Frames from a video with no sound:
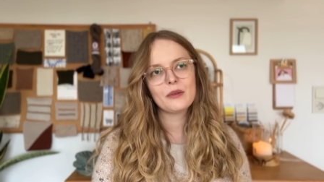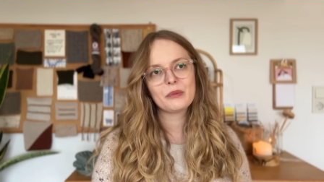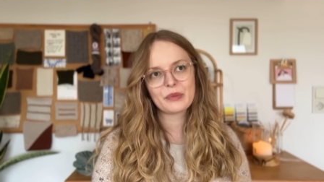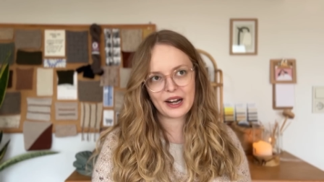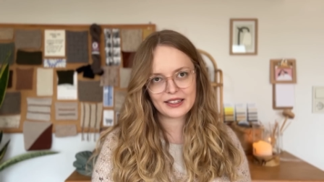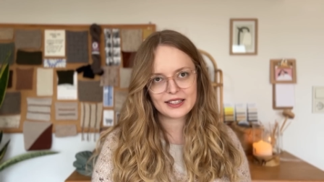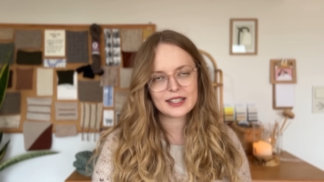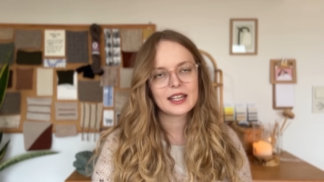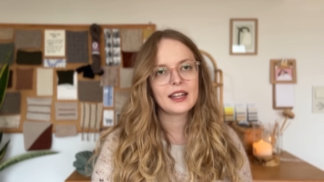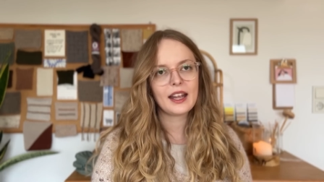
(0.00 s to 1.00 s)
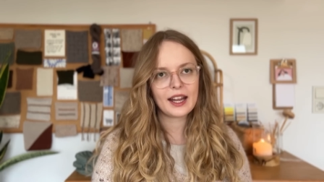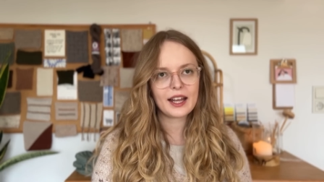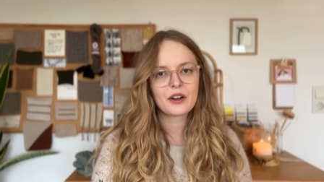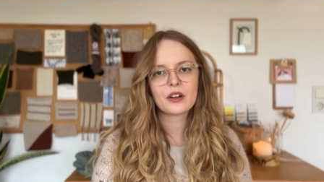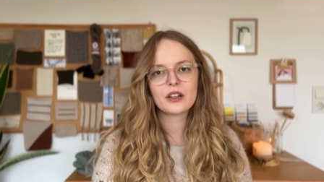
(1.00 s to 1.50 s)
brand at
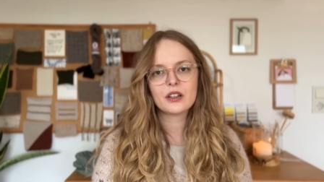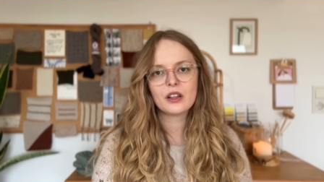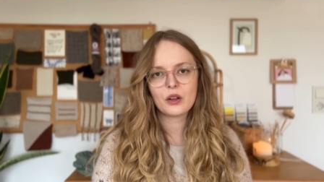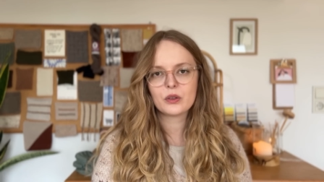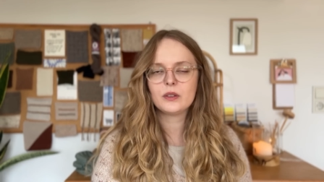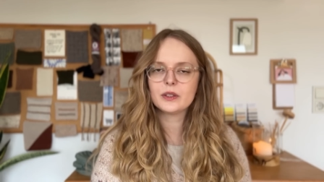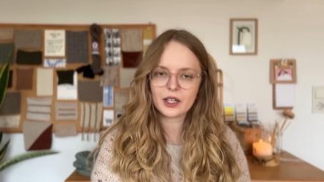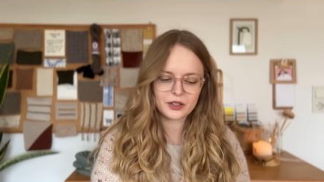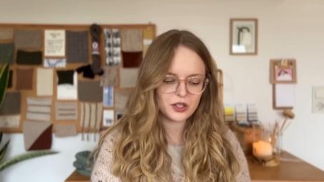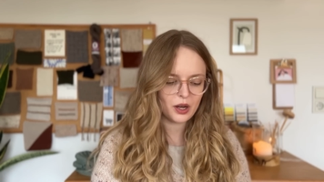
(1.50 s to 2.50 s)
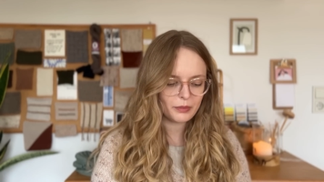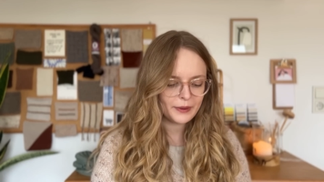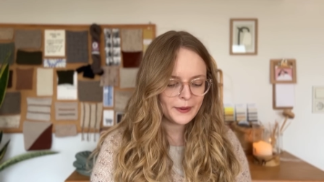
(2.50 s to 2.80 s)
our local yarn shop,